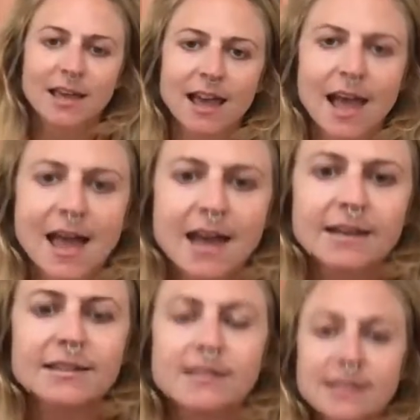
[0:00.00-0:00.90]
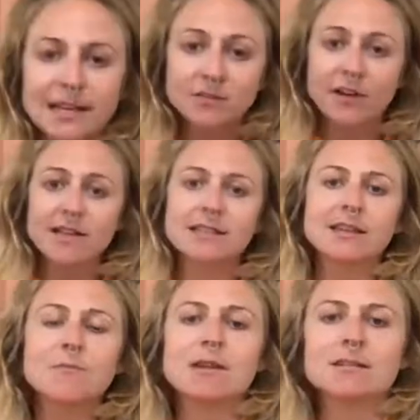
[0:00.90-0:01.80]
And it's very
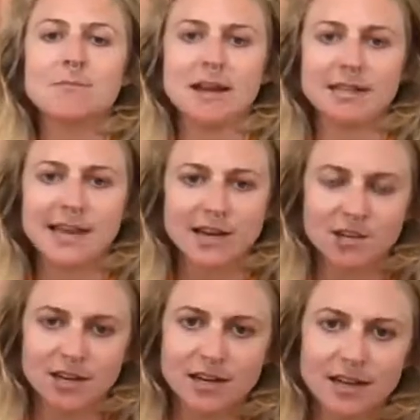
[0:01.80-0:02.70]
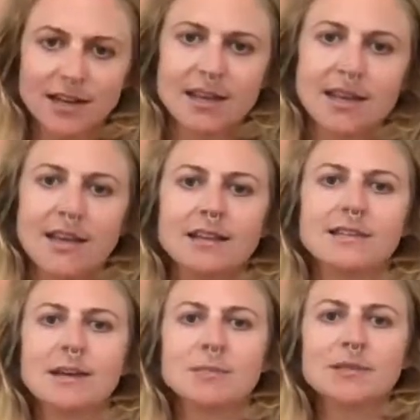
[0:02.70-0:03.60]
similar to meditation,
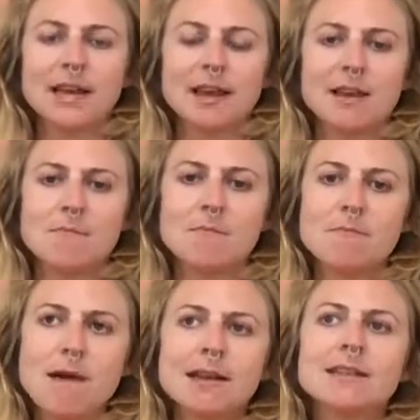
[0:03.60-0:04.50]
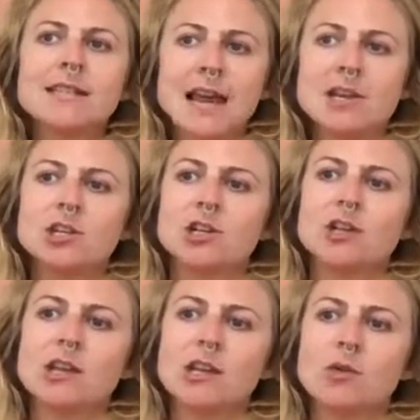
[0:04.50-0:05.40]
except in
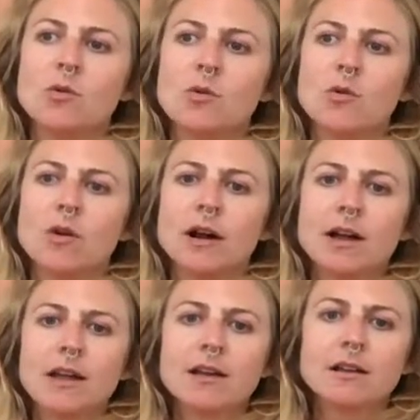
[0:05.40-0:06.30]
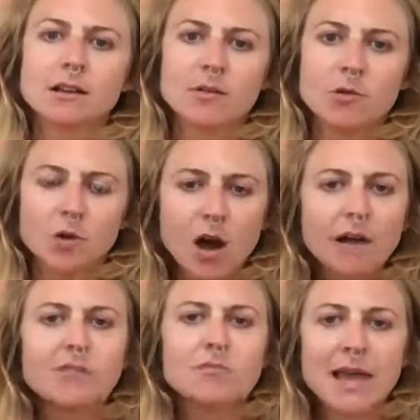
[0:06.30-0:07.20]
meditation, you're kind
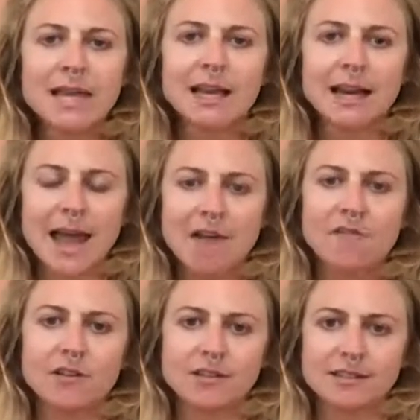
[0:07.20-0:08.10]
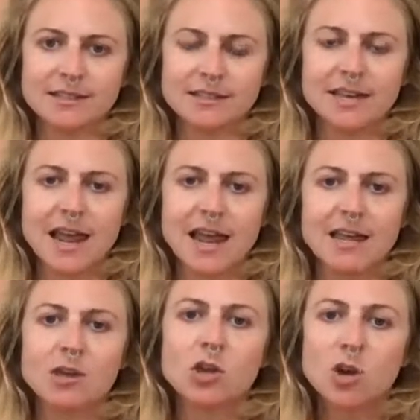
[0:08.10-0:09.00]
of making an effort to
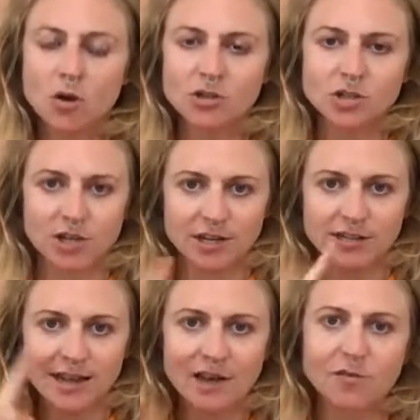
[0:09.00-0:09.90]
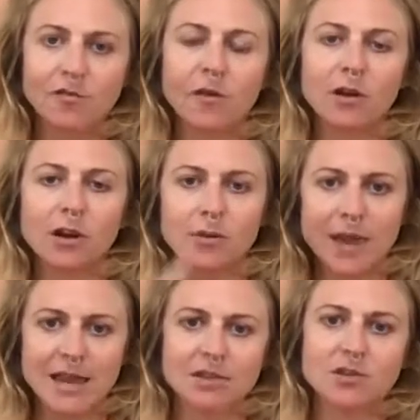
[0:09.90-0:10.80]
stay conscious and follow
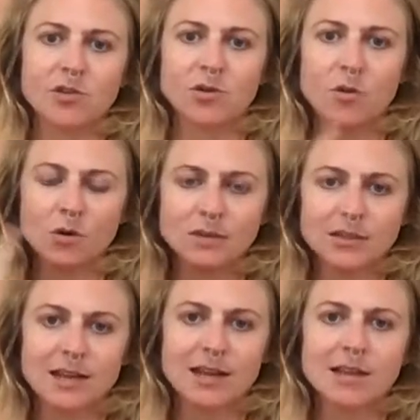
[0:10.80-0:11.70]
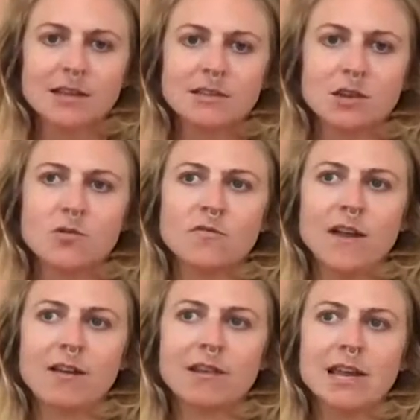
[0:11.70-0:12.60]
each thought. So you're
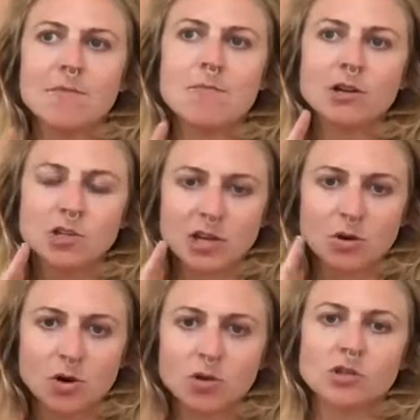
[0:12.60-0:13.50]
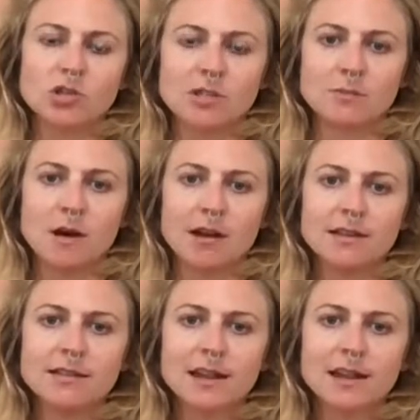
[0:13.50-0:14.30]
very much in your conscious mind.